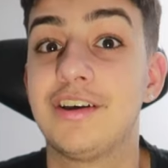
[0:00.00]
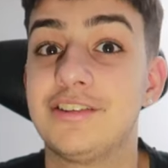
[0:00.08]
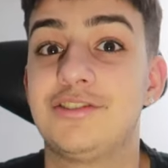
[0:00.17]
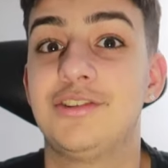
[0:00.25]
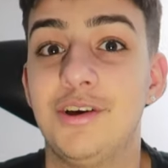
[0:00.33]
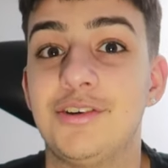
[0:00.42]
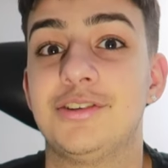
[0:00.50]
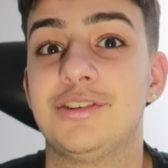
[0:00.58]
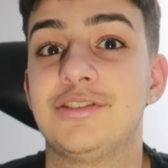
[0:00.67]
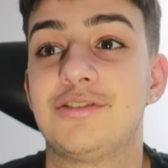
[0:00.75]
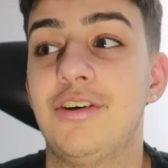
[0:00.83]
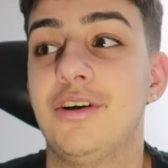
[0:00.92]
as Logan
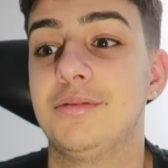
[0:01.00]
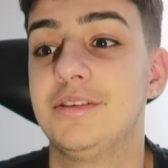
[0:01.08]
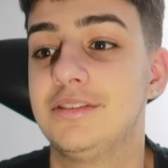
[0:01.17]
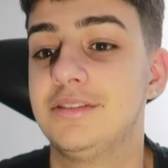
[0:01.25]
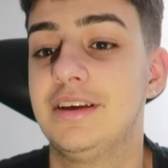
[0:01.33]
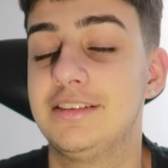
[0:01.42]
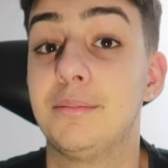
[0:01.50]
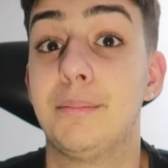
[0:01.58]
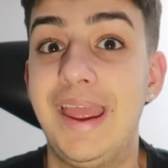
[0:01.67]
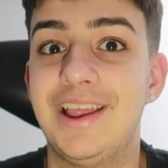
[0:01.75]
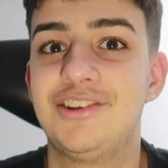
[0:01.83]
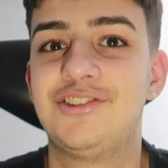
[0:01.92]
described, as a, as a
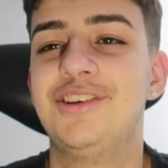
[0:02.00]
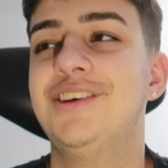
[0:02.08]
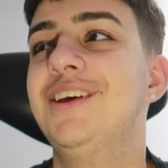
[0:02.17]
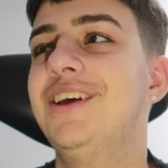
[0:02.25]
bitch.